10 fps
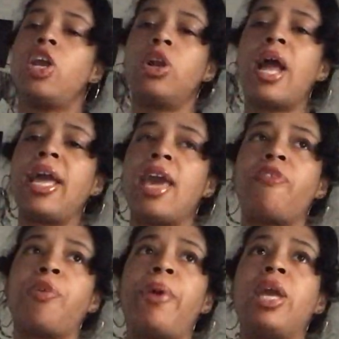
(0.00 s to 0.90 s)
You're not gay
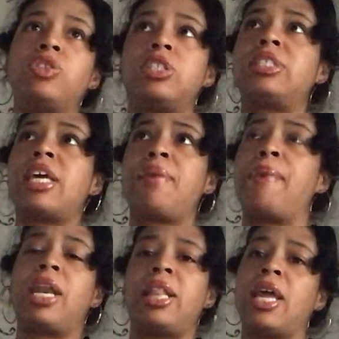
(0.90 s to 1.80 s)
for pay. You just like
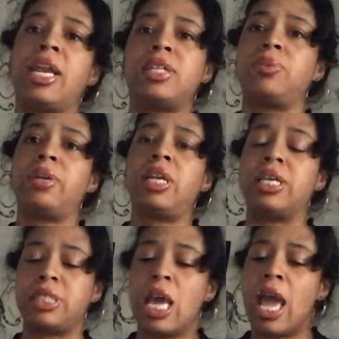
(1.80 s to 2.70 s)
men, and that is what it
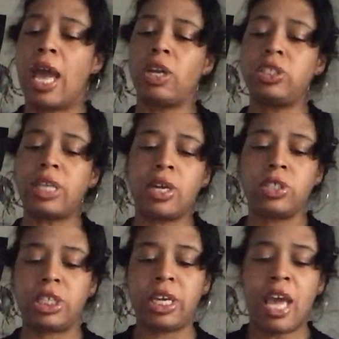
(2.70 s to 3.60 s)
is.
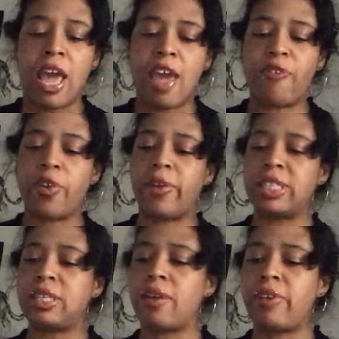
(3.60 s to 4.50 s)
Energy, if it
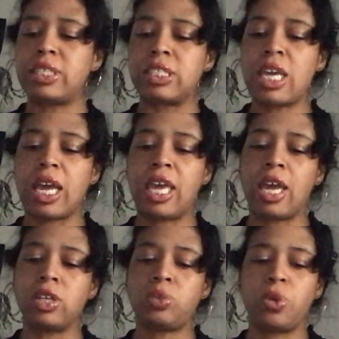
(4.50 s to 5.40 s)
resonates, it resonates. Yeah,
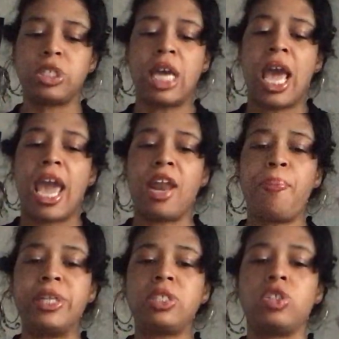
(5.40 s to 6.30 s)
King of Swords, Eight of
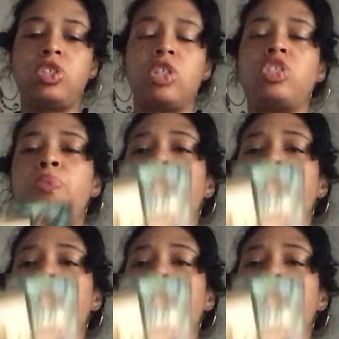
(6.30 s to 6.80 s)
Pentacles. You're so